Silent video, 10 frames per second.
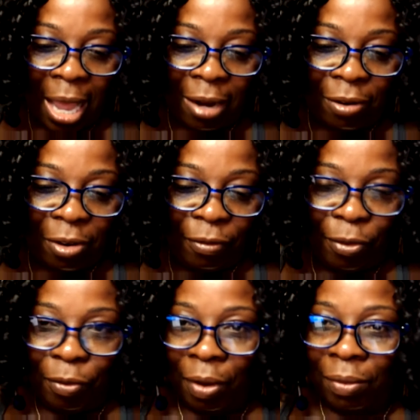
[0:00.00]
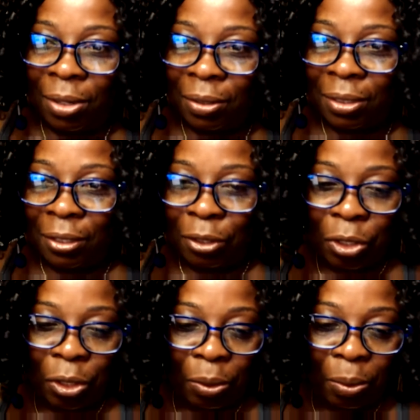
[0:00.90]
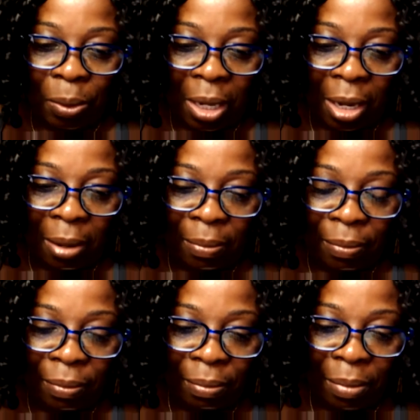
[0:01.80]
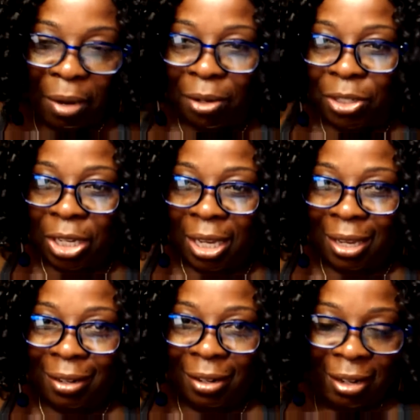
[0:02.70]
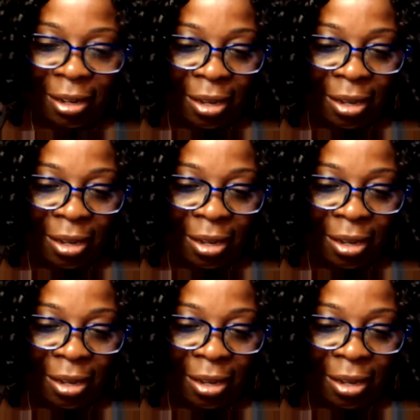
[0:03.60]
I don't know if you've ever looked at the show Mary Jane,